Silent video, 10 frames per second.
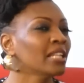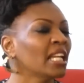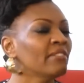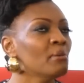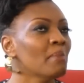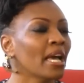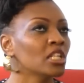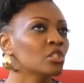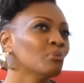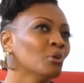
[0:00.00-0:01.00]
not even
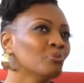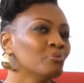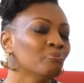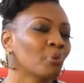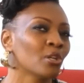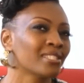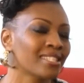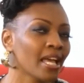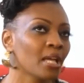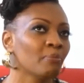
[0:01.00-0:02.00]
manageable per
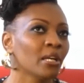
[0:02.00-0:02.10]
se,